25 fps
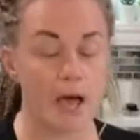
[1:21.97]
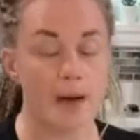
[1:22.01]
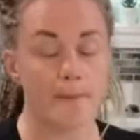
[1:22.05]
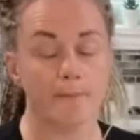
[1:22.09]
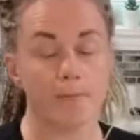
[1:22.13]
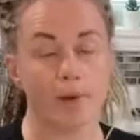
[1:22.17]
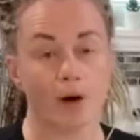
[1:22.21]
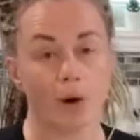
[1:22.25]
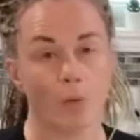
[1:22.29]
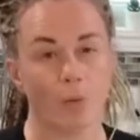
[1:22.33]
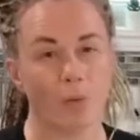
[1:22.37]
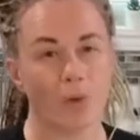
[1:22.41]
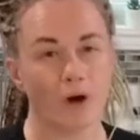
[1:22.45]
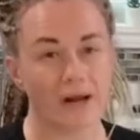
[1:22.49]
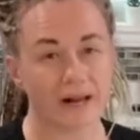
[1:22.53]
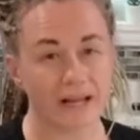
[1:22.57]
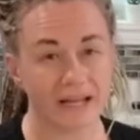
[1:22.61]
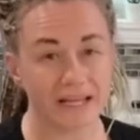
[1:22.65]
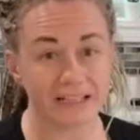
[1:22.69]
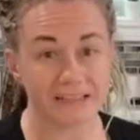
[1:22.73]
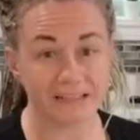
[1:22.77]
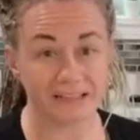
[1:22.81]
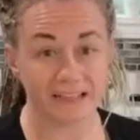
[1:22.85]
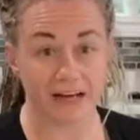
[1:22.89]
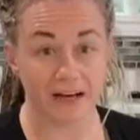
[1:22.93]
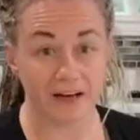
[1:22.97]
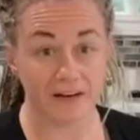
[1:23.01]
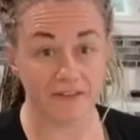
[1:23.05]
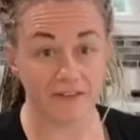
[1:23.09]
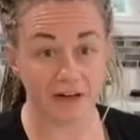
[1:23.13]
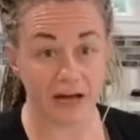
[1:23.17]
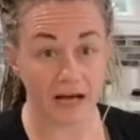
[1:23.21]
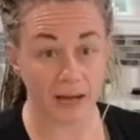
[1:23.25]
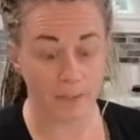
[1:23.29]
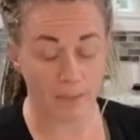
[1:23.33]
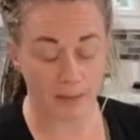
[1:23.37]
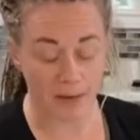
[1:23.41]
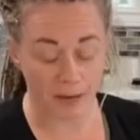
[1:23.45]
But what I love
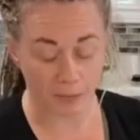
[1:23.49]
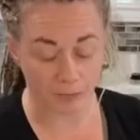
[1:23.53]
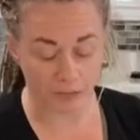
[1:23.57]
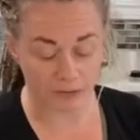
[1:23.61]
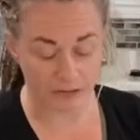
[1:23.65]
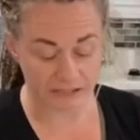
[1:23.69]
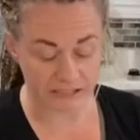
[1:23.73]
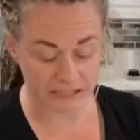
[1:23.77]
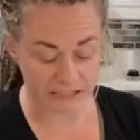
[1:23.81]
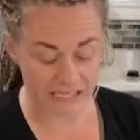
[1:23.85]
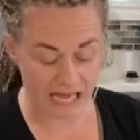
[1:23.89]
about this